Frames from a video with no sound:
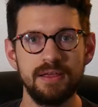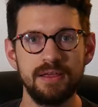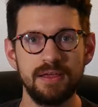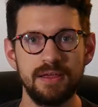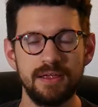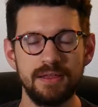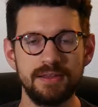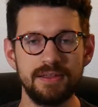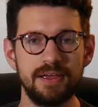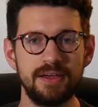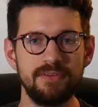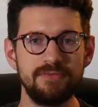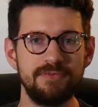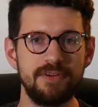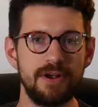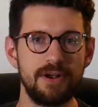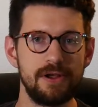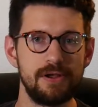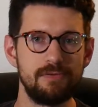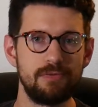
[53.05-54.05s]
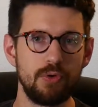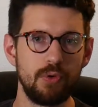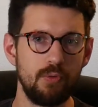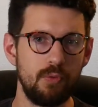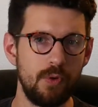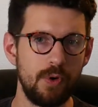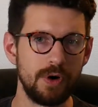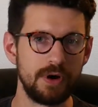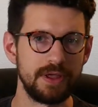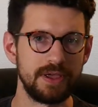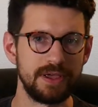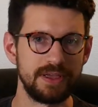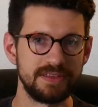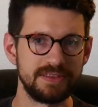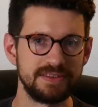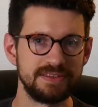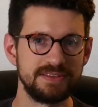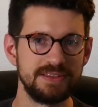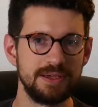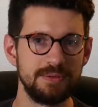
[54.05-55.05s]
and yet very rewarding at
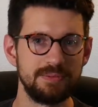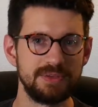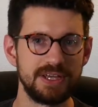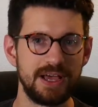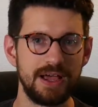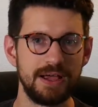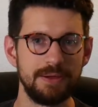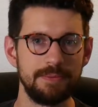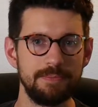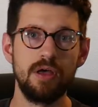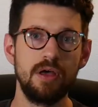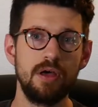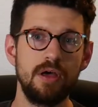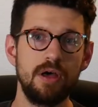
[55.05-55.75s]
the same time.